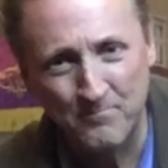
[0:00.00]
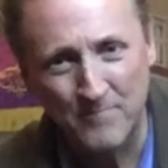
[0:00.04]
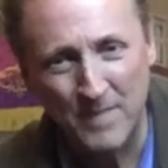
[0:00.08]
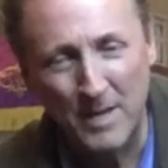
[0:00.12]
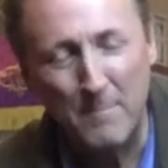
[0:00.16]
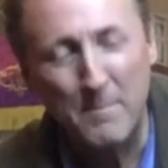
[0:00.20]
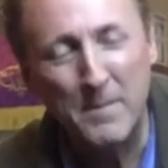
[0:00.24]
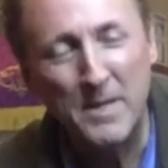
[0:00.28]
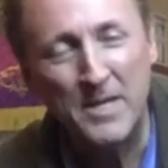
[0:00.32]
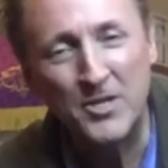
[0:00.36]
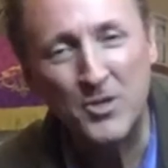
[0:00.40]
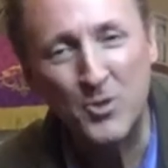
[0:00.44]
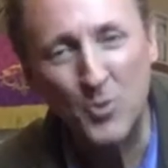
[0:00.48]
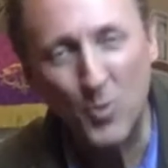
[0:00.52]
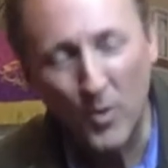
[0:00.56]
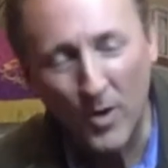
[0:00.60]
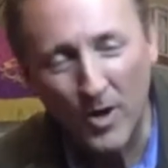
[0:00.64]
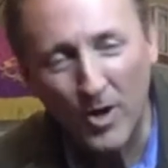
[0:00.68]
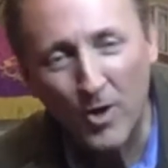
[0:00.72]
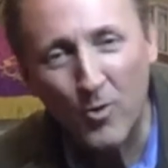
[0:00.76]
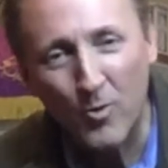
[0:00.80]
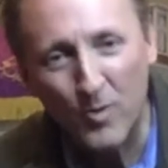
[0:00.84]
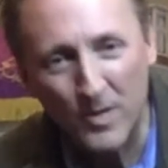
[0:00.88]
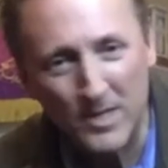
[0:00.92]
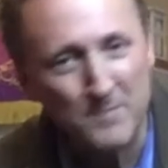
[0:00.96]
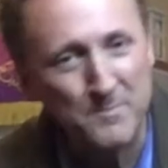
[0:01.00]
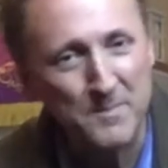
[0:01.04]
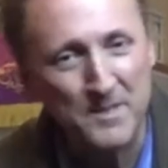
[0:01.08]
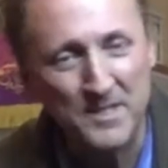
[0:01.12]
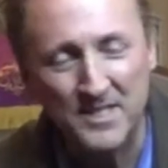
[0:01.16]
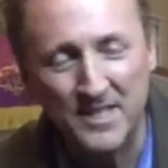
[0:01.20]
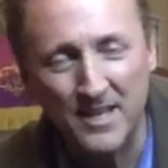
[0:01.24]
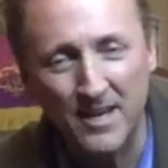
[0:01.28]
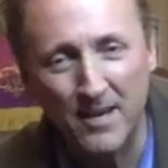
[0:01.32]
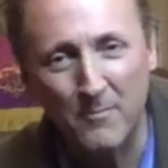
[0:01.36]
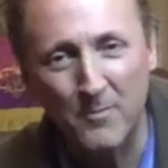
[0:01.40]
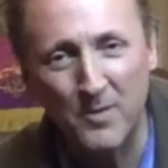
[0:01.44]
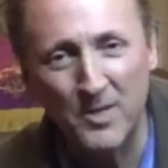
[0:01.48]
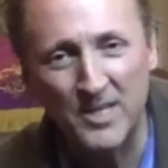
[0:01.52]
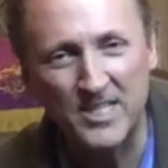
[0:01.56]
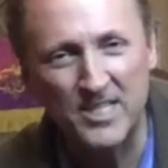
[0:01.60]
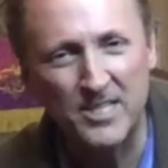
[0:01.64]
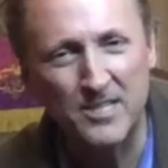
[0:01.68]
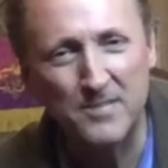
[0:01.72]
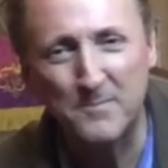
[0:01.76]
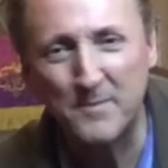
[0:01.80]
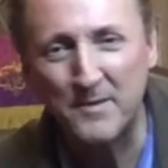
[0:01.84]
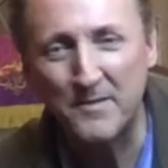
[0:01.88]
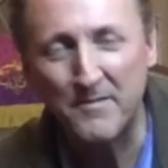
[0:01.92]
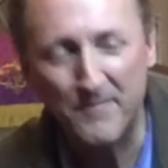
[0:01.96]
May your Christmas
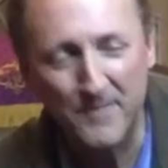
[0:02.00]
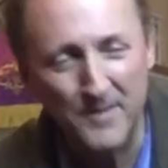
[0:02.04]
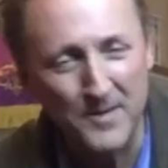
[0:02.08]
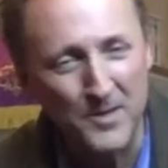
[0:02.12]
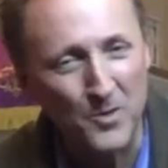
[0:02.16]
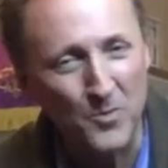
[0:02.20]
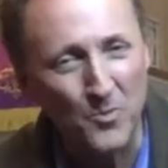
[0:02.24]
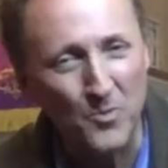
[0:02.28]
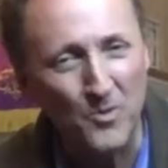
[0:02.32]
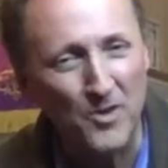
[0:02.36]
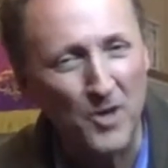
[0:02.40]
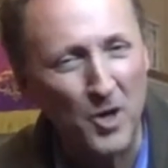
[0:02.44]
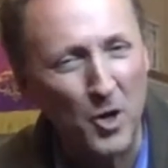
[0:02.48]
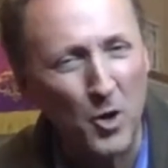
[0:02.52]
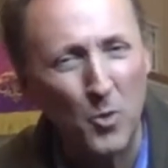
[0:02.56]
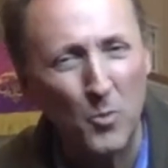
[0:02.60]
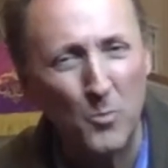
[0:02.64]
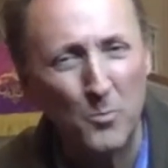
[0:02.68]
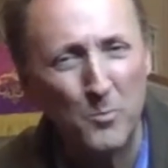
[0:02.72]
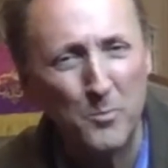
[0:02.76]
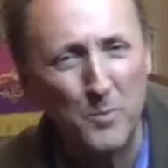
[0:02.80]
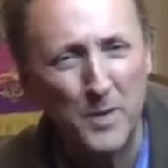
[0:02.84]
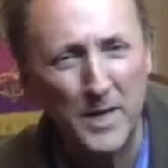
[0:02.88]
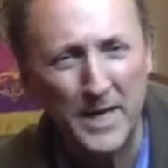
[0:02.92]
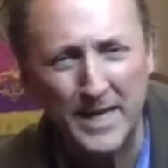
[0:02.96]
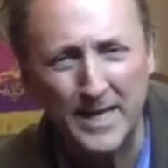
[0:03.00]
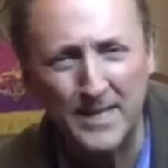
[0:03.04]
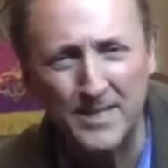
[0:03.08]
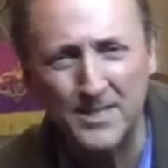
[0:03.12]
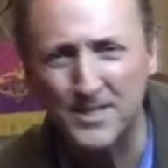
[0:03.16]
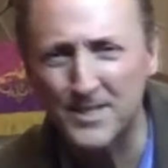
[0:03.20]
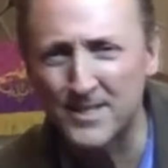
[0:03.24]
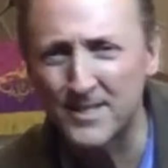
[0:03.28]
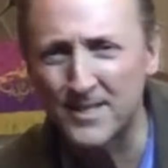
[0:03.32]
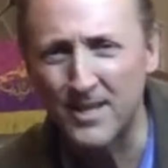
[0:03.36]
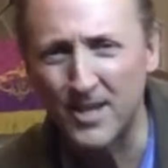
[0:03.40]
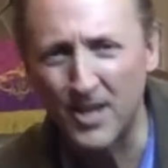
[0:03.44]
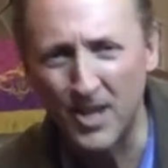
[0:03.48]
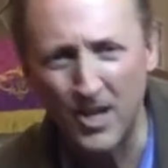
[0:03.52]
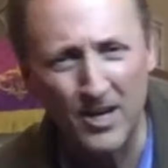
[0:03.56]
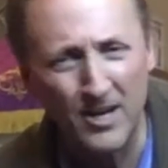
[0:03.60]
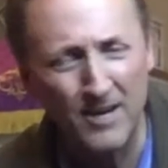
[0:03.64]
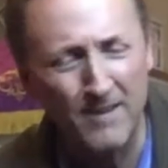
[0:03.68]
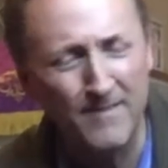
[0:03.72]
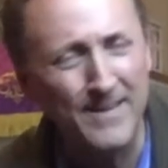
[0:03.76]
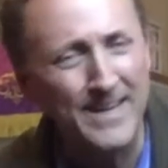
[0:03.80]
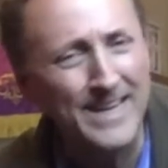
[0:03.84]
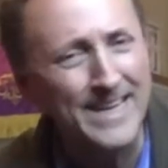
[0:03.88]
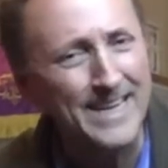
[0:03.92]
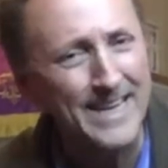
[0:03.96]
celebrations be filled with hope, peace,
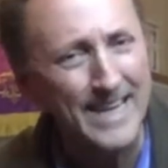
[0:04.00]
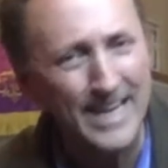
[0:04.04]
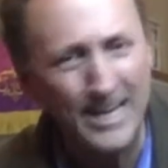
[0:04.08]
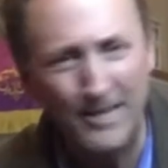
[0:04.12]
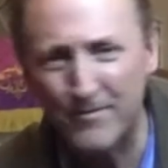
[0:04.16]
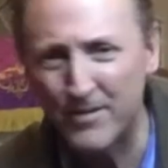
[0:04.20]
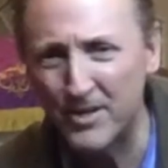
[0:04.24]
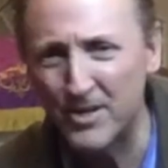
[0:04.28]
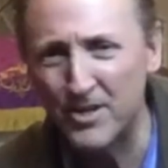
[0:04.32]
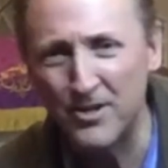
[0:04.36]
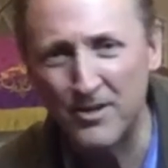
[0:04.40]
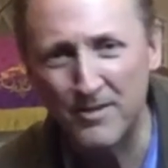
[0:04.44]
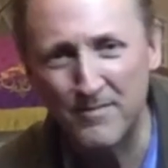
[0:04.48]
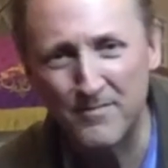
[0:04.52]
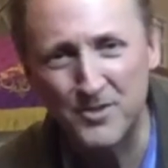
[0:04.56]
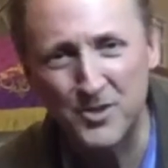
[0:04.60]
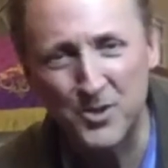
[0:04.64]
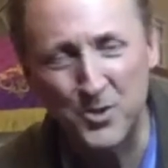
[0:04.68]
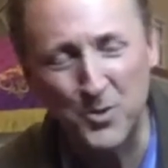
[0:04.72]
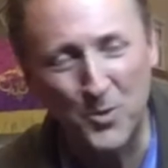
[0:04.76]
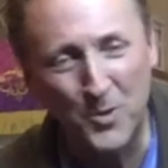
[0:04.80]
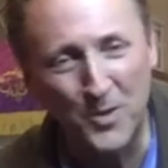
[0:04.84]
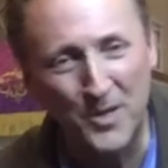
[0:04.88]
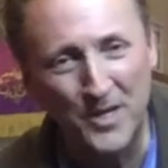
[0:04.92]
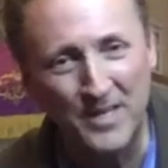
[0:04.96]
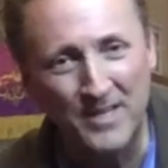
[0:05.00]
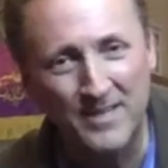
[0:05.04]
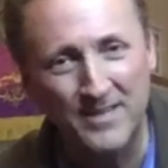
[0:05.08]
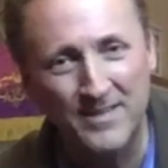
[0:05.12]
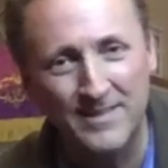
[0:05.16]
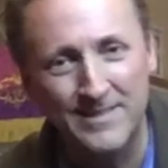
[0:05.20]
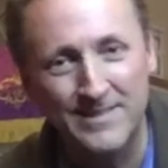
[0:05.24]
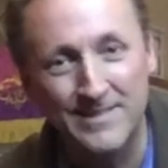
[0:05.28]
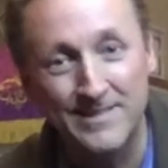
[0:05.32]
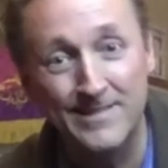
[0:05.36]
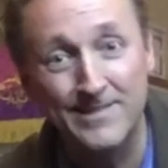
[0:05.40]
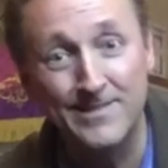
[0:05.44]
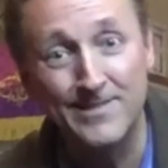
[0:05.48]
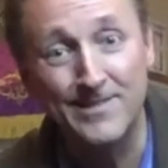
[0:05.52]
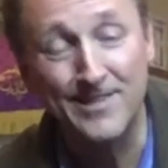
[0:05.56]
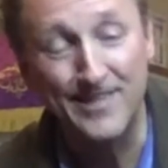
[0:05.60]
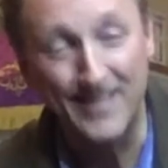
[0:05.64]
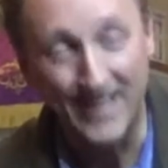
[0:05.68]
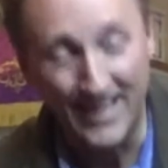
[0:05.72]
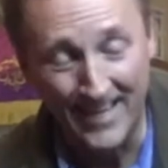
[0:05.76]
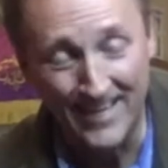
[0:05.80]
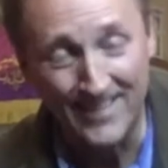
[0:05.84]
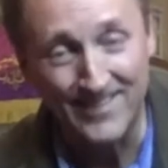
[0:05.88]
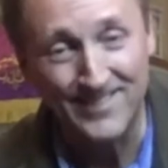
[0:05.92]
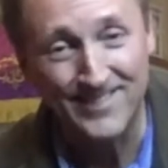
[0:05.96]
love, and even enough joy to
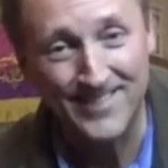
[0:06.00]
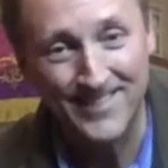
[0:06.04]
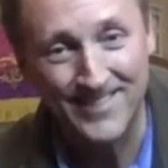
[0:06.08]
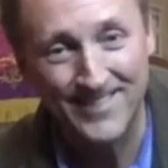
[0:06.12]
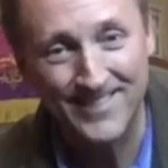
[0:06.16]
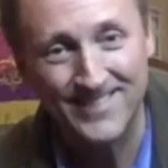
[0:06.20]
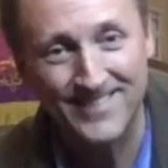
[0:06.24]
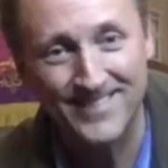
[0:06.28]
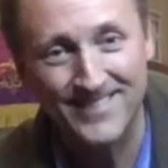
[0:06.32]
dance.